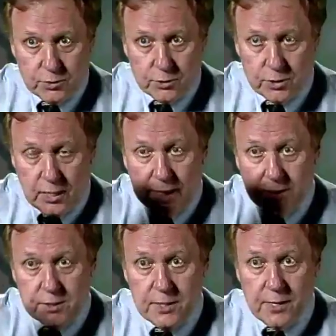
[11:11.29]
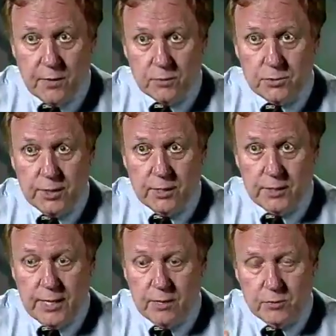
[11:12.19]
to slice the aerogel
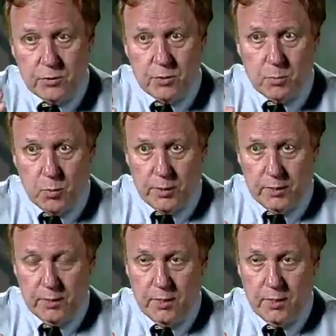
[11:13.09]
down to the point